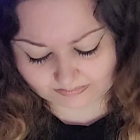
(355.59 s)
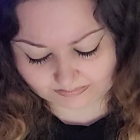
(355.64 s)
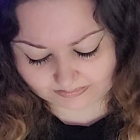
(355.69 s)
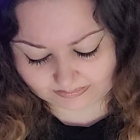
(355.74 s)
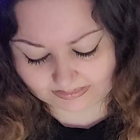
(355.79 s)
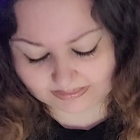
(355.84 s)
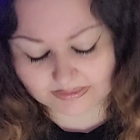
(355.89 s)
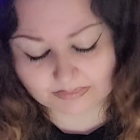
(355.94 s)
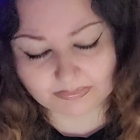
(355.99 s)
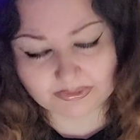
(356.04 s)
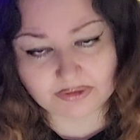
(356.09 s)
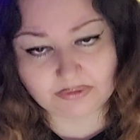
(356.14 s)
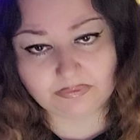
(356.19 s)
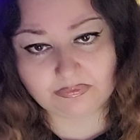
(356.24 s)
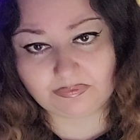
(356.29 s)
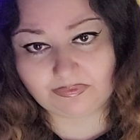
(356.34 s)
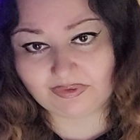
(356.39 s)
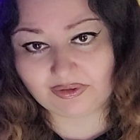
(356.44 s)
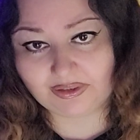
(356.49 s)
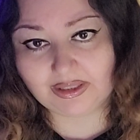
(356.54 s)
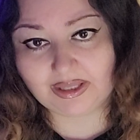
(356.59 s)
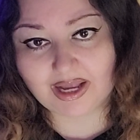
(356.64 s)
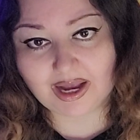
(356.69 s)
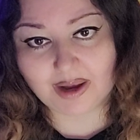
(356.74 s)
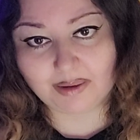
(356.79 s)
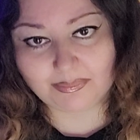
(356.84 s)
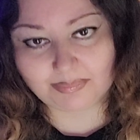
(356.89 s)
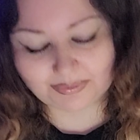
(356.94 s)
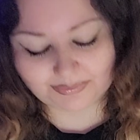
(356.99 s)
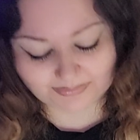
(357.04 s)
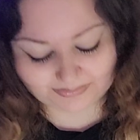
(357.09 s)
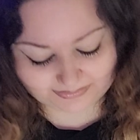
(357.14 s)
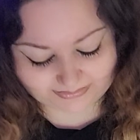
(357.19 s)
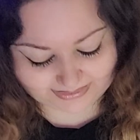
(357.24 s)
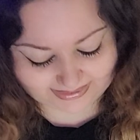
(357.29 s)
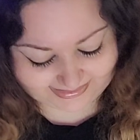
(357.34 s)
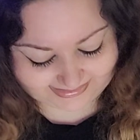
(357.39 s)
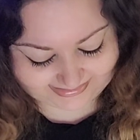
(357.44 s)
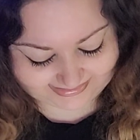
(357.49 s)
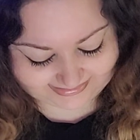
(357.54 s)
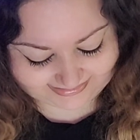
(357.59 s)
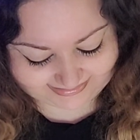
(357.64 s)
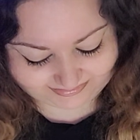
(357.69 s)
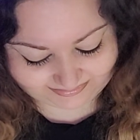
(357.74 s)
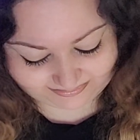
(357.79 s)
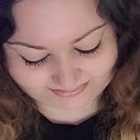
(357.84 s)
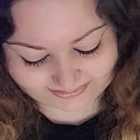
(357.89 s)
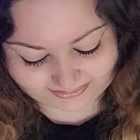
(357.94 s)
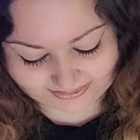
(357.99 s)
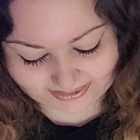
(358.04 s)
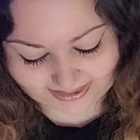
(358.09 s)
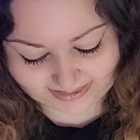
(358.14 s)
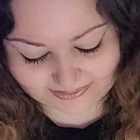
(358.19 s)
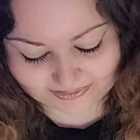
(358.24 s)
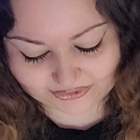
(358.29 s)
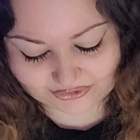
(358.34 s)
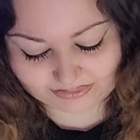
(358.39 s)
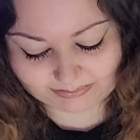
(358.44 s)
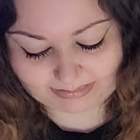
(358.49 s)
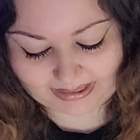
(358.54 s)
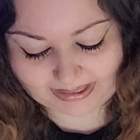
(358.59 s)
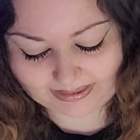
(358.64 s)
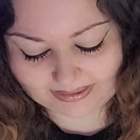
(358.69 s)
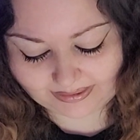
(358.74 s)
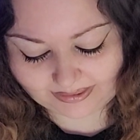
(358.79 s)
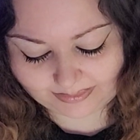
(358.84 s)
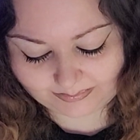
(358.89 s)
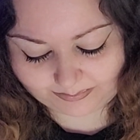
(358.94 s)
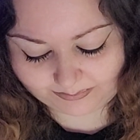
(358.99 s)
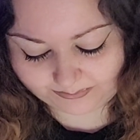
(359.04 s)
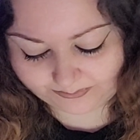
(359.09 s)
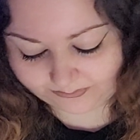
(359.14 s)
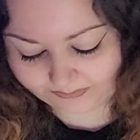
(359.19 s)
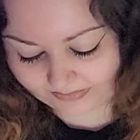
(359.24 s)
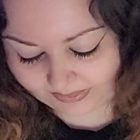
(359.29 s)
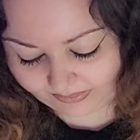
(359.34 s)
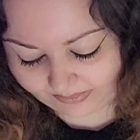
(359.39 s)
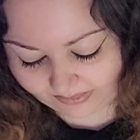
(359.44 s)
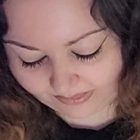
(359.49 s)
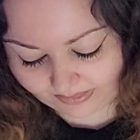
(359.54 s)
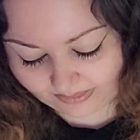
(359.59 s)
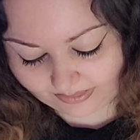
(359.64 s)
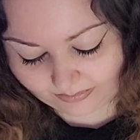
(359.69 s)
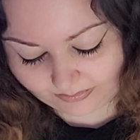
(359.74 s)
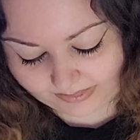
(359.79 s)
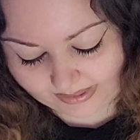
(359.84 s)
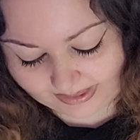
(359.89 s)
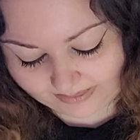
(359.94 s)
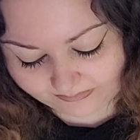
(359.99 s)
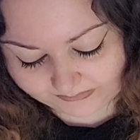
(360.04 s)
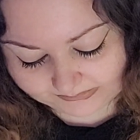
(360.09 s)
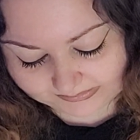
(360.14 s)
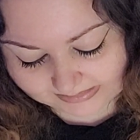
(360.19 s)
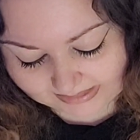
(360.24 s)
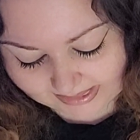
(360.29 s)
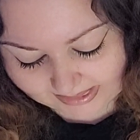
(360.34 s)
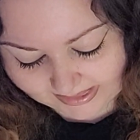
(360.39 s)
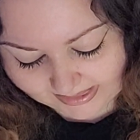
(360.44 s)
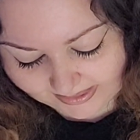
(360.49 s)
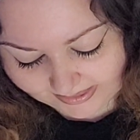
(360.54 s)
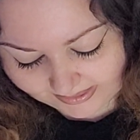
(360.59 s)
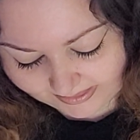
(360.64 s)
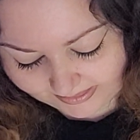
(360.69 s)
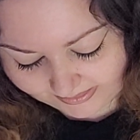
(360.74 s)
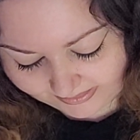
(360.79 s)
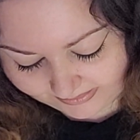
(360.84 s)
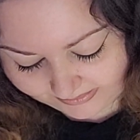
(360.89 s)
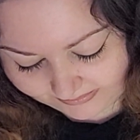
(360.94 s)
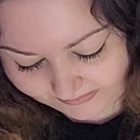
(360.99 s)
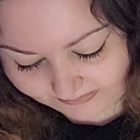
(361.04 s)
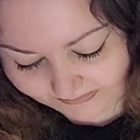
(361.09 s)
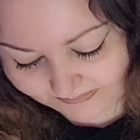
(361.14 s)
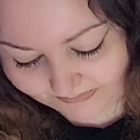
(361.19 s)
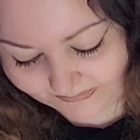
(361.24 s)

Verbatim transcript: That's when you fill up. All right. You fill your energy back up. We have love.